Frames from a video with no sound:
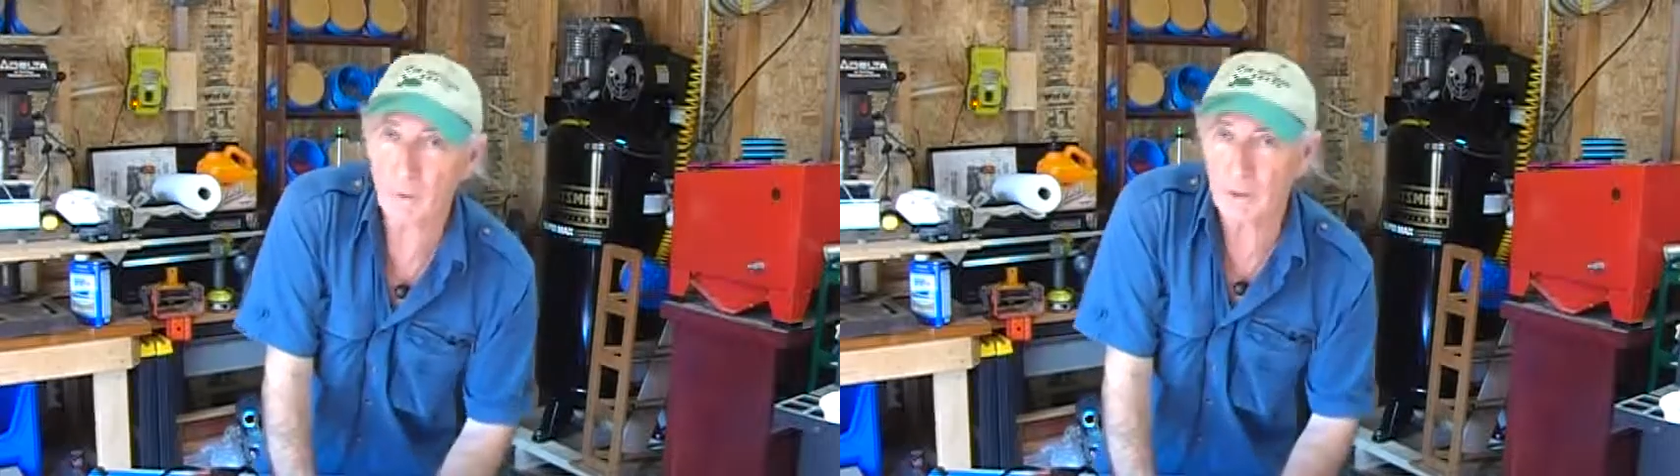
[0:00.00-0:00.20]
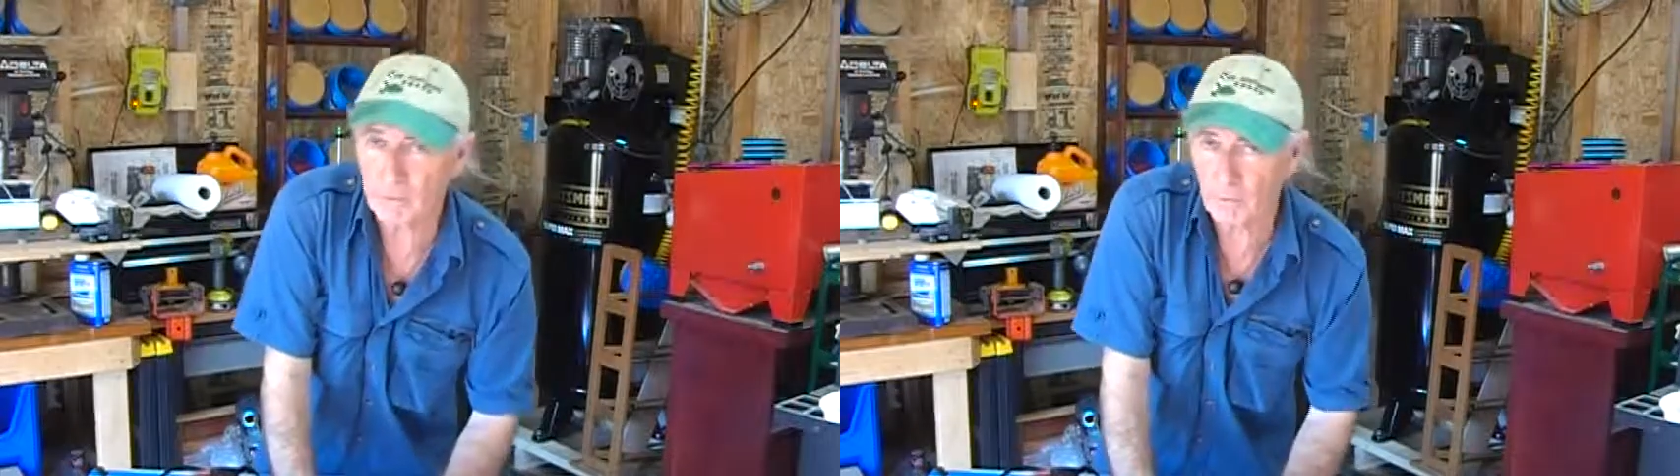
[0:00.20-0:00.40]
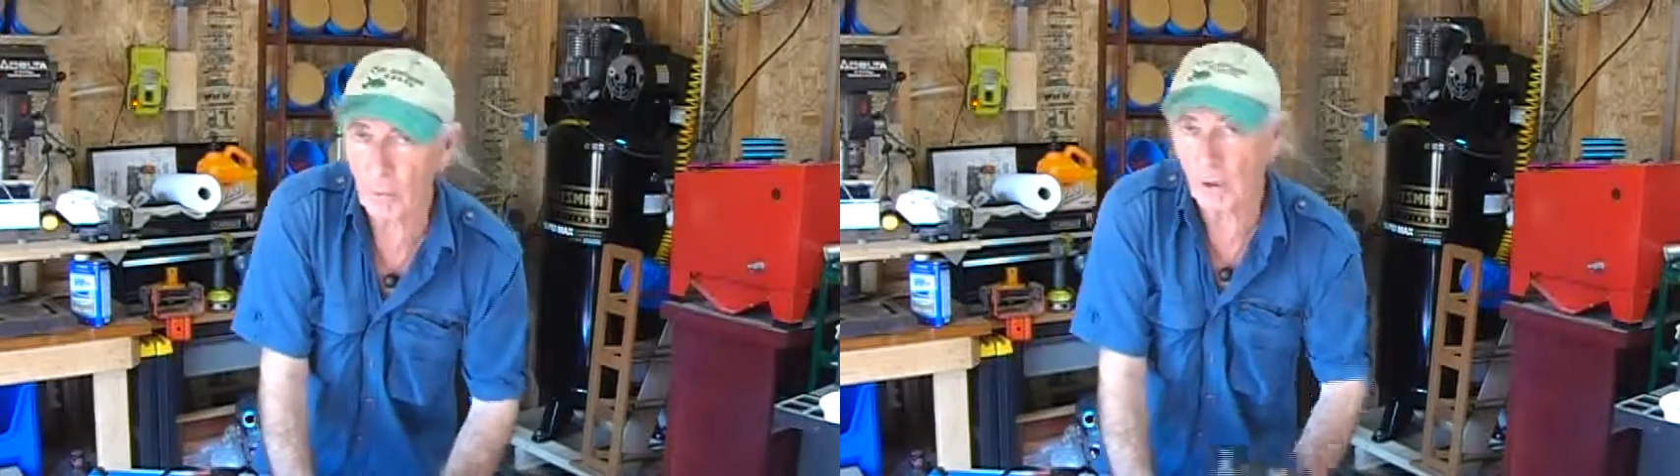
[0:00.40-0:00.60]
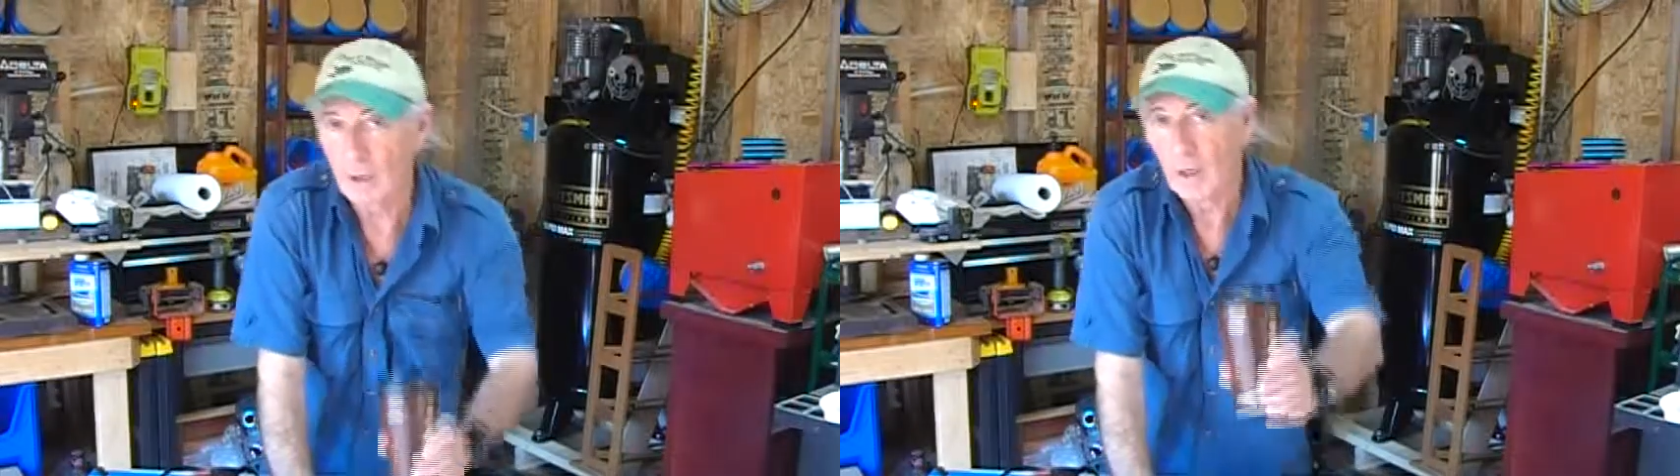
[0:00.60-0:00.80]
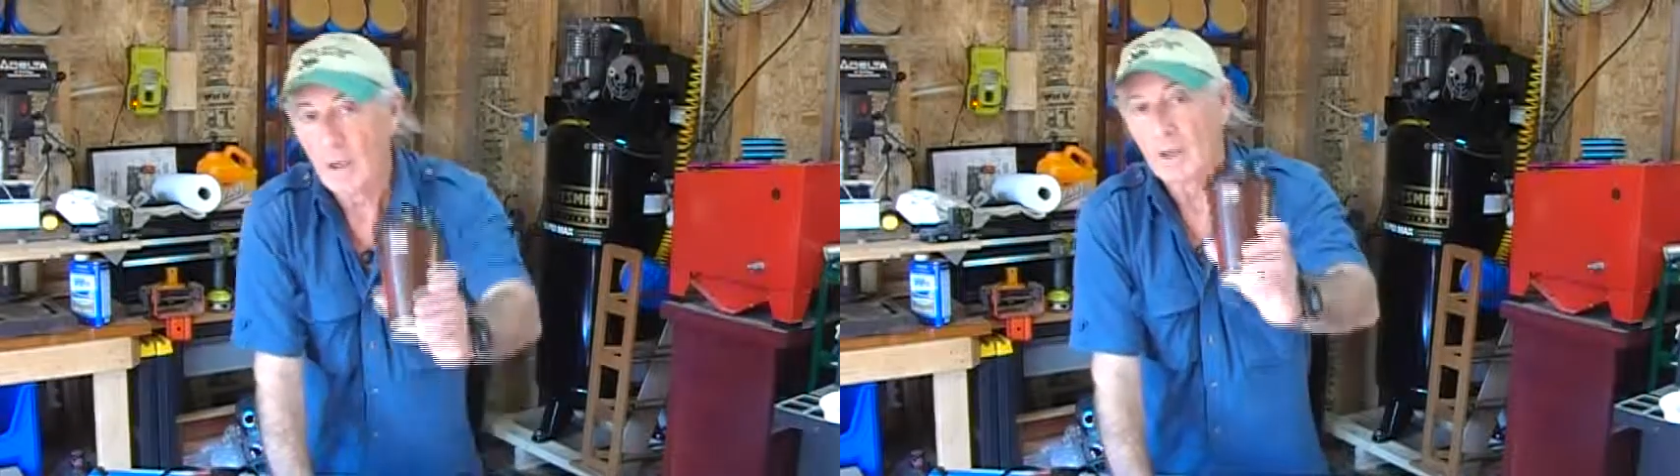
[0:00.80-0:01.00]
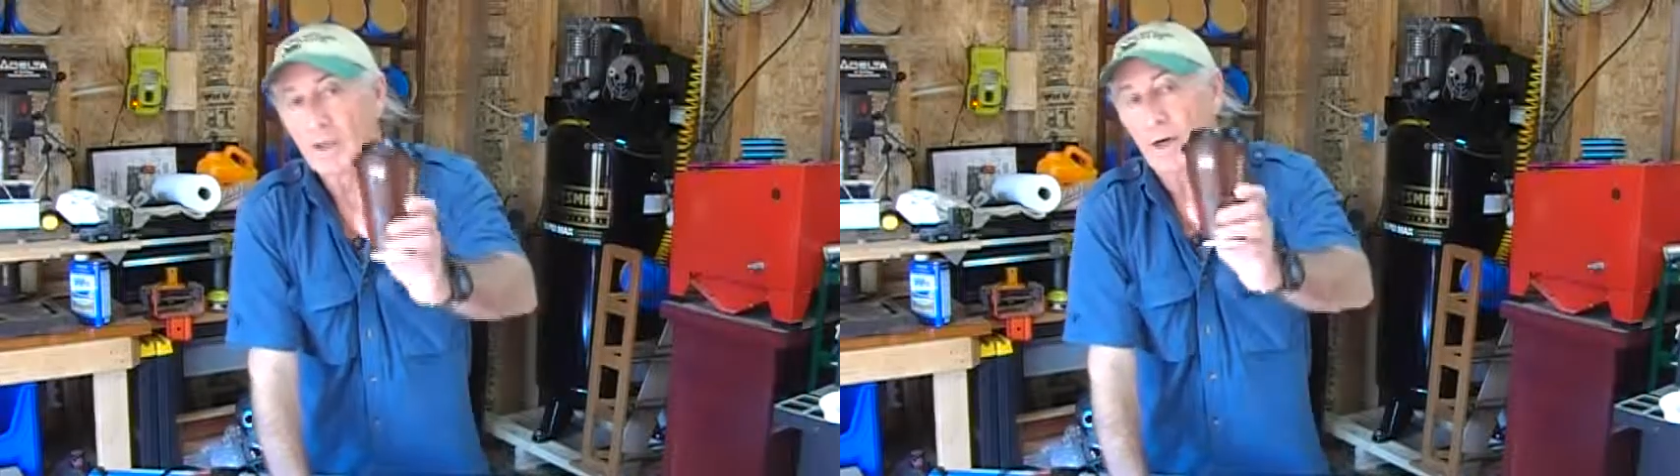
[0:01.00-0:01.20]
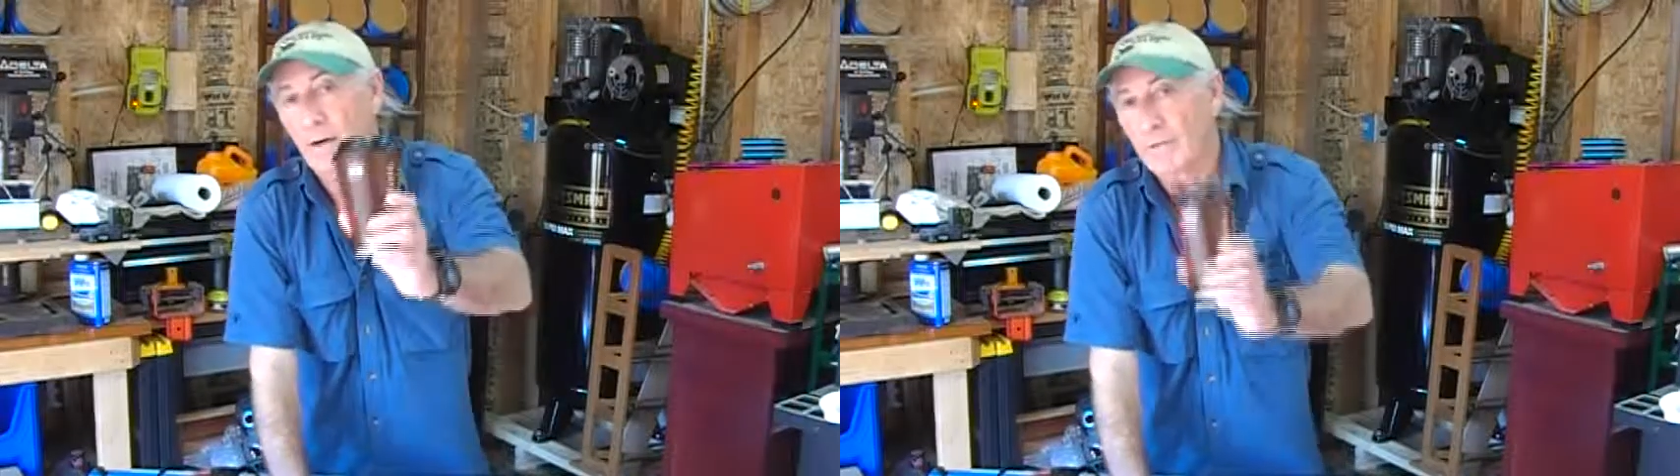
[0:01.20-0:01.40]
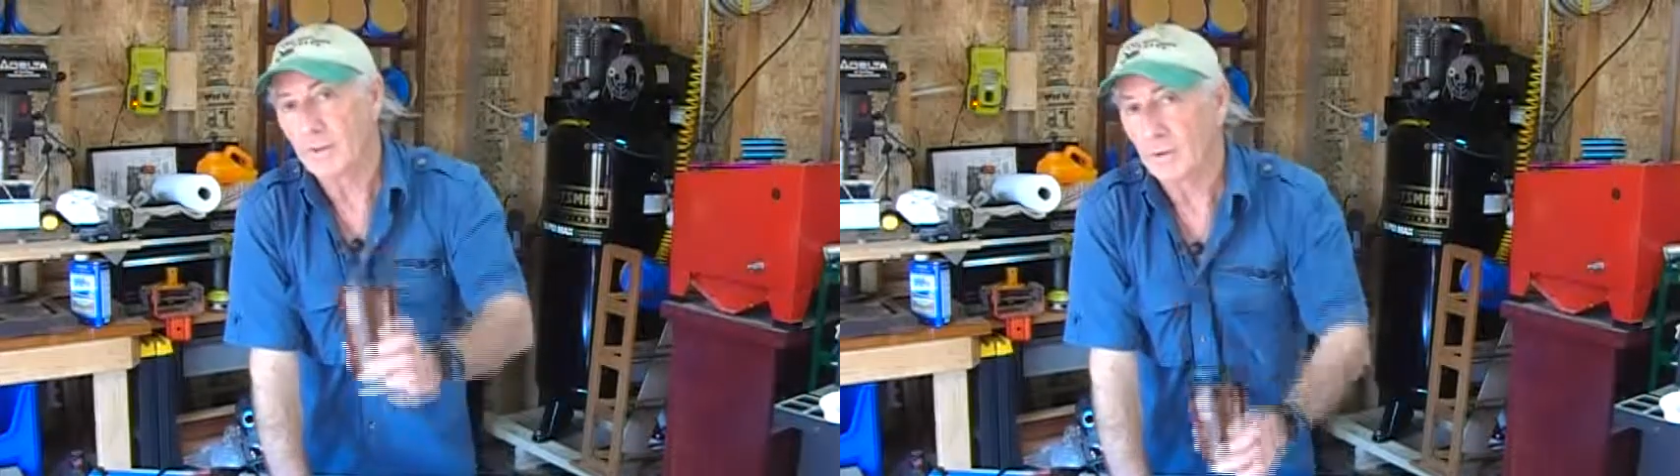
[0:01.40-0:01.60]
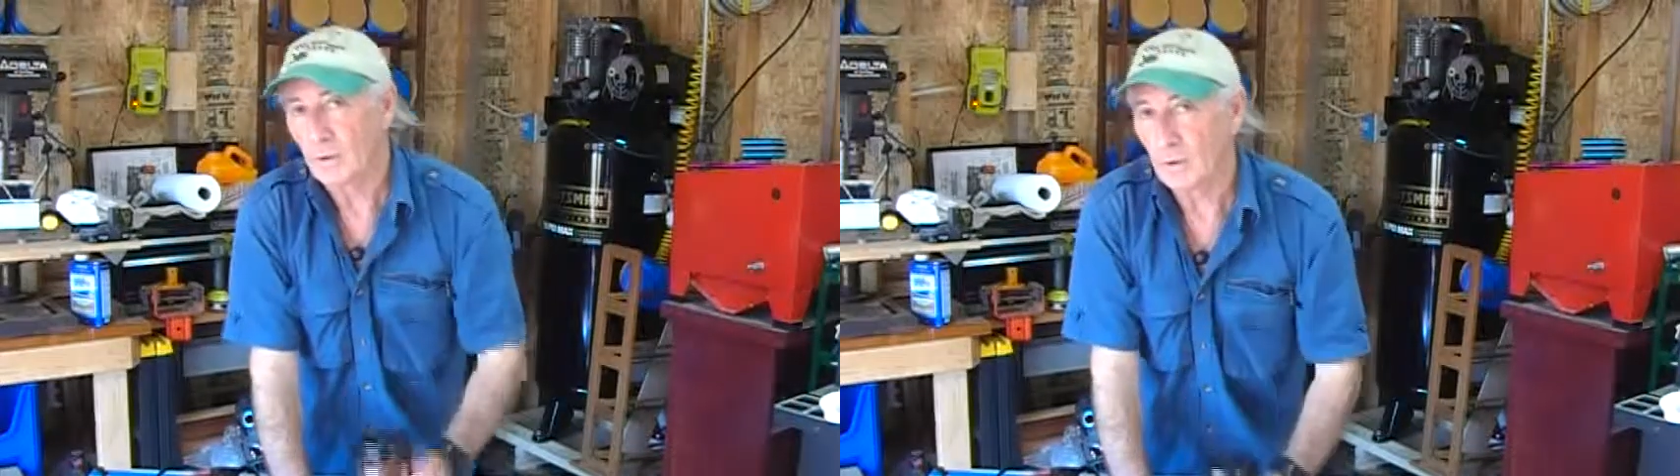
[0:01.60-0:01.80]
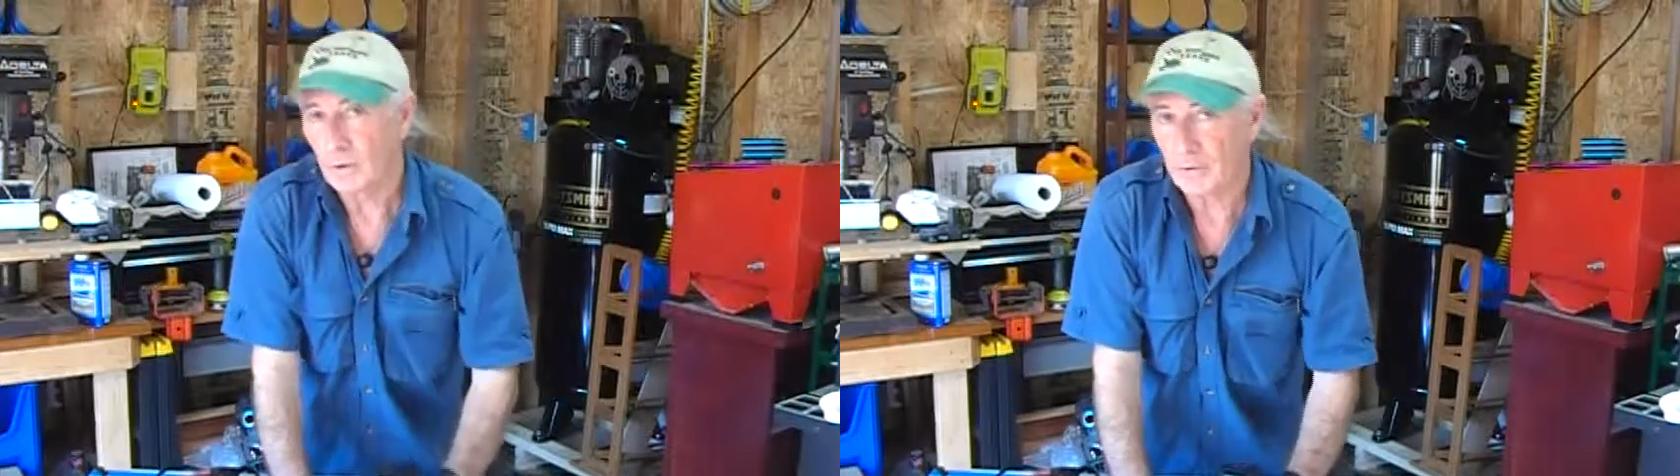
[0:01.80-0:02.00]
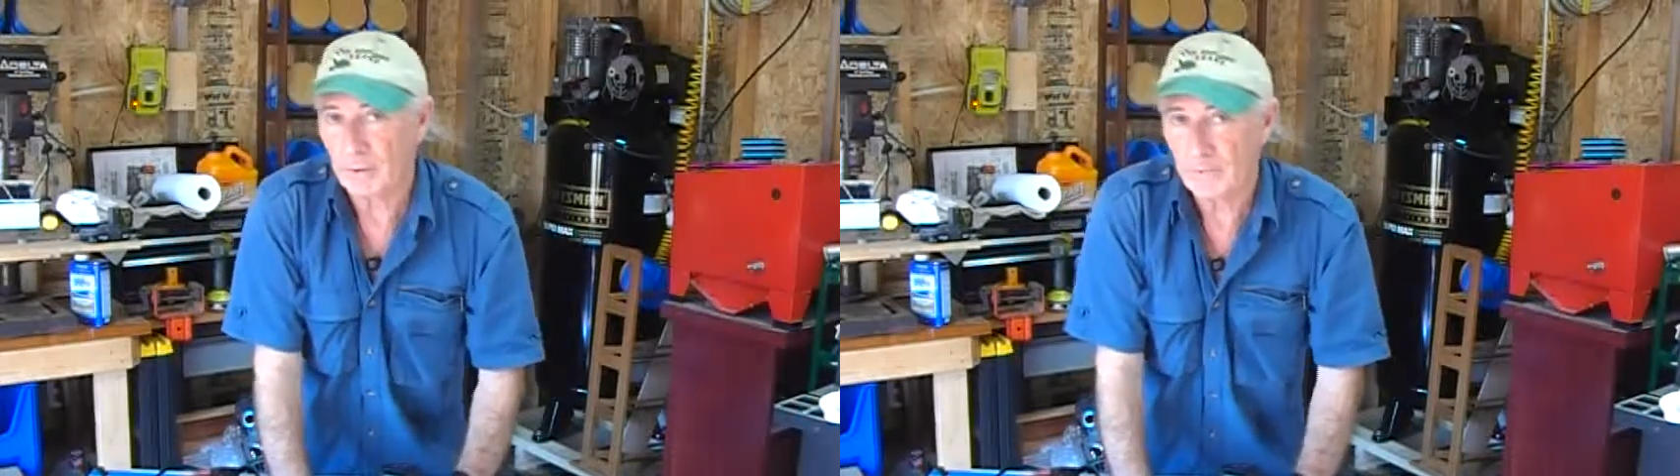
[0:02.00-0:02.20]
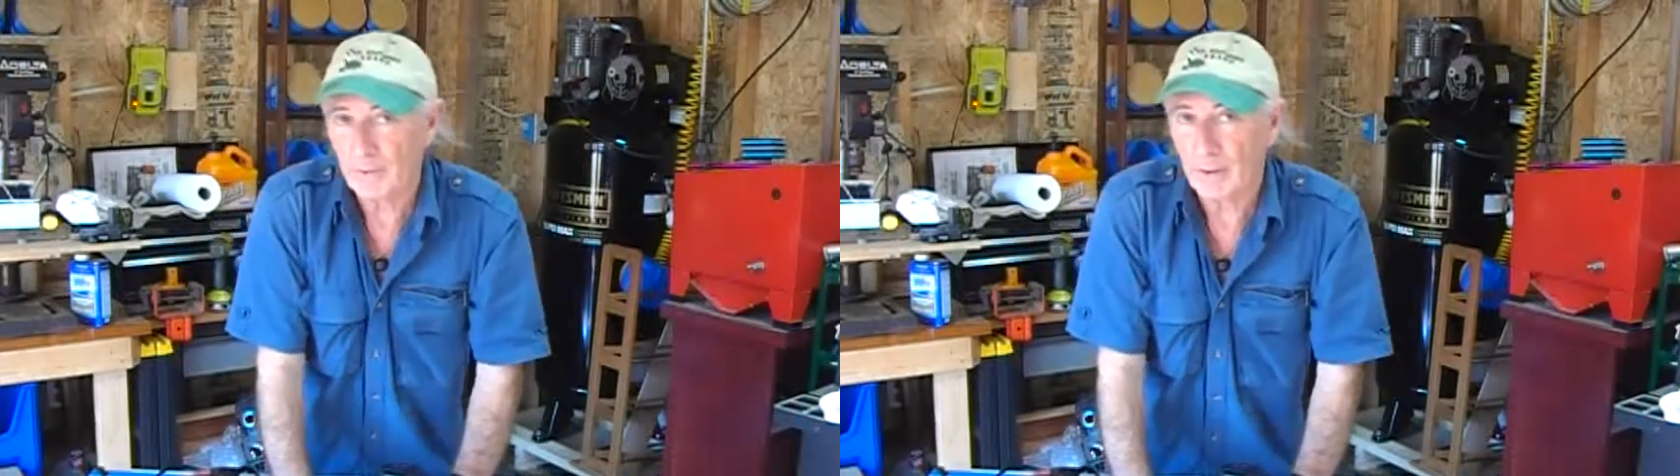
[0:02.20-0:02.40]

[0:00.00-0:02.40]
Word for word: week for coffee and tools.